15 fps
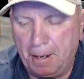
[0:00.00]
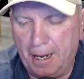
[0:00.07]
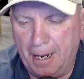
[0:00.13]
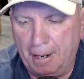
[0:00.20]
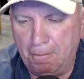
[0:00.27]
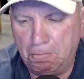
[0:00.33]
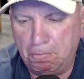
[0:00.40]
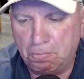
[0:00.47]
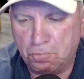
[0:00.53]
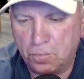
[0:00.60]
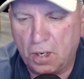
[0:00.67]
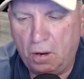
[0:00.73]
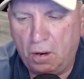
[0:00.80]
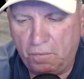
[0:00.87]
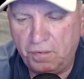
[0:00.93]
Um,
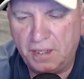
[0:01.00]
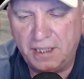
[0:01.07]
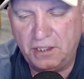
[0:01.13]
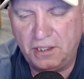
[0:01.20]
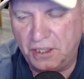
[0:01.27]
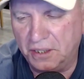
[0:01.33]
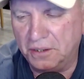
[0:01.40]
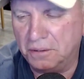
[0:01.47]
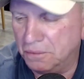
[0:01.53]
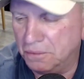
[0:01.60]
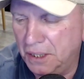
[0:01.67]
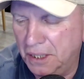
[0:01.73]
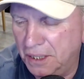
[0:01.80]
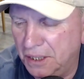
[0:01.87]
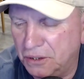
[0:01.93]
hopefully, she'll
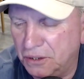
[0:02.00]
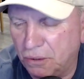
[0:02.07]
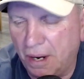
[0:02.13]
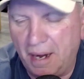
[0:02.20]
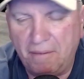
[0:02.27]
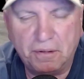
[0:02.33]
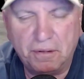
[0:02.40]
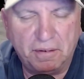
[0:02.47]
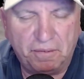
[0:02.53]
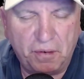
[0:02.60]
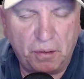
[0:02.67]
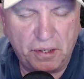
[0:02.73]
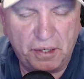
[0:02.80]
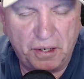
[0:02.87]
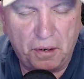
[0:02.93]
try for the
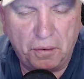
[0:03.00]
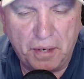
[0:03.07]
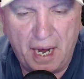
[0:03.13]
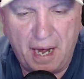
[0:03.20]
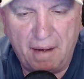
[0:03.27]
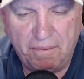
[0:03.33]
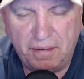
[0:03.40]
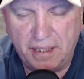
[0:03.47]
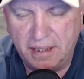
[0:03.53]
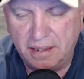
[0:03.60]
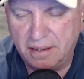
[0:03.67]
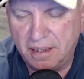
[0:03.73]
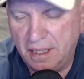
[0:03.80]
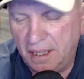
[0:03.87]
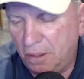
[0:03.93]
vote of no
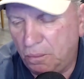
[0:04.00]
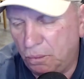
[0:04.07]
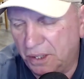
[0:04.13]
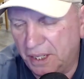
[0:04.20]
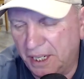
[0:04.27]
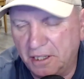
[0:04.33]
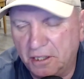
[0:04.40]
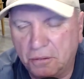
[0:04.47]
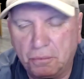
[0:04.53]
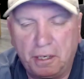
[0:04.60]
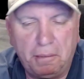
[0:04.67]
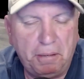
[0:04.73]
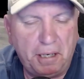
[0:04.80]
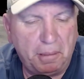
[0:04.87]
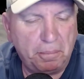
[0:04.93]
confidence. We'll get
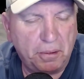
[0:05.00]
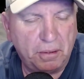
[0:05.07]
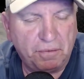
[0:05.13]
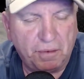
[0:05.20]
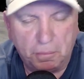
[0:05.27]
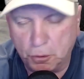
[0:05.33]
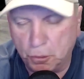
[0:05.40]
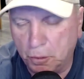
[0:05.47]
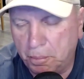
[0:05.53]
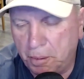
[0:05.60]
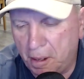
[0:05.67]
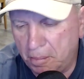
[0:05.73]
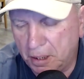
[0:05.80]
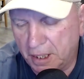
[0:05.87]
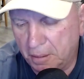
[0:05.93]
three people from the
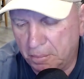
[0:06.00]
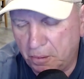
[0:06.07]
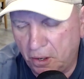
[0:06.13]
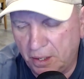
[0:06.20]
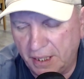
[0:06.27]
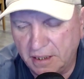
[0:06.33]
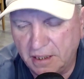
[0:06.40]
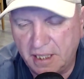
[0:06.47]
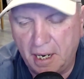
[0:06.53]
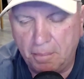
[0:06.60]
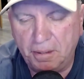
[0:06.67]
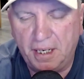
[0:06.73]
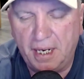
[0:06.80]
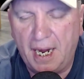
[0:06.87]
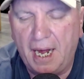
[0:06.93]
Republican Party
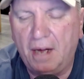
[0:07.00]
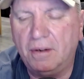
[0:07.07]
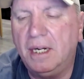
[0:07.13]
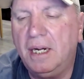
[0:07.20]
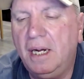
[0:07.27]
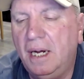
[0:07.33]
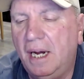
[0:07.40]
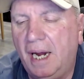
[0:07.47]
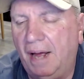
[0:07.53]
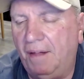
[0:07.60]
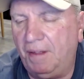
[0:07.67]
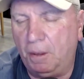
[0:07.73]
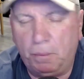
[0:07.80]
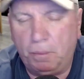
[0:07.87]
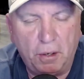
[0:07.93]
stepping down, and
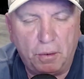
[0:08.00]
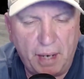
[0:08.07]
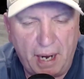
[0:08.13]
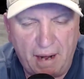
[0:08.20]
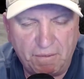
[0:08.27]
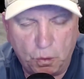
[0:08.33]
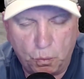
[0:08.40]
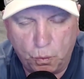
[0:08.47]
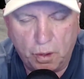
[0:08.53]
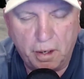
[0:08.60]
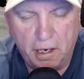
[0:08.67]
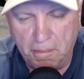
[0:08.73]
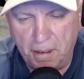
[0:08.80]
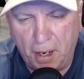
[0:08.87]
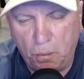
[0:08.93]
then we don't have to
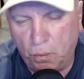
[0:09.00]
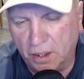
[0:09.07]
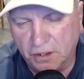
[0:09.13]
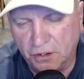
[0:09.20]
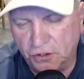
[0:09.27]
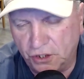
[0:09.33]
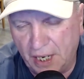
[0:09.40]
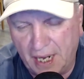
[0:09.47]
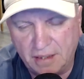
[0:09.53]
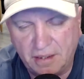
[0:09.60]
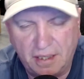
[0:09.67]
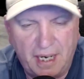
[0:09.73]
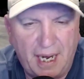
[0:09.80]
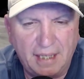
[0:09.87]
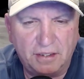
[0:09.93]
worry about whether
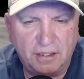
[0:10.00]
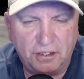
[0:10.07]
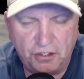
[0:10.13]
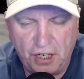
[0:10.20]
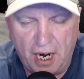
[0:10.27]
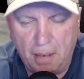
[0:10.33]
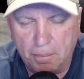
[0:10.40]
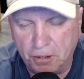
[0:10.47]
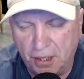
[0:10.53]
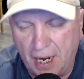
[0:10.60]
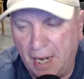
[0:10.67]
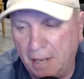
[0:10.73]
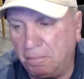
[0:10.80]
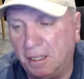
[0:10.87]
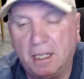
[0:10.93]
Johnson has the job or
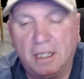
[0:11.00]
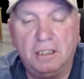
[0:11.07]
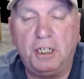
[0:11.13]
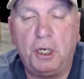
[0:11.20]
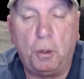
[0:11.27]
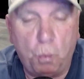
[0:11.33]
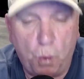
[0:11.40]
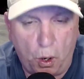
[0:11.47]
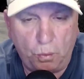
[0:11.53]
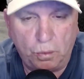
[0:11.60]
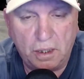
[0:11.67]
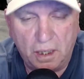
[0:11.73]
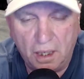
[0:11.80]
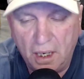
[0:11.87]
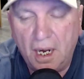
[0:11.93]
not because he
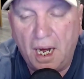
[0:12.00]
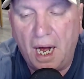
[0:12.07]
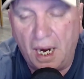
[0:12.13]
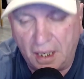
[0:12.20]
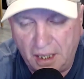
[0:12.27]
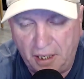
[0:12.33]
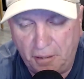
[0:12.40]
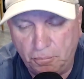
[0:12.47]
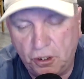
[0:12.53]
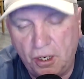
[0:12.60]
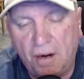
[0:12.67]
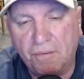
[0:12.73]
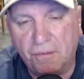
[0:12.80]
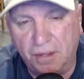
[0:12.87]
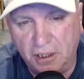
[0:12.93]
won't. Hakeem
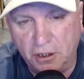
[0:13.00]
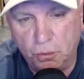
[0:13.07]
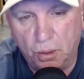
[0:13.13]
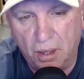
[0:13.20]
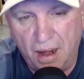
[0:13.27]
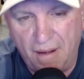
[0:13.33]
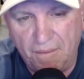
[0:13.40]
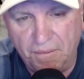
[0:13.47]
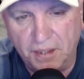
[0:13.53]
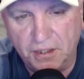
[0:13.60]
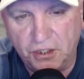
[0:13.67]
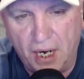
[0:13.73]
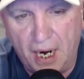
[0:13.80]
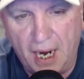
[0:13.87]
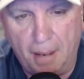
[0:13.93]
Jeffries will have the
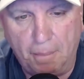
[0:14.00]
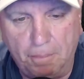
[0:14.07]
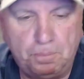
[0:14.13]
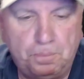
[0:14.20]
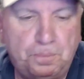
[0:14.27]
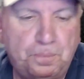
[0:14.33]
job.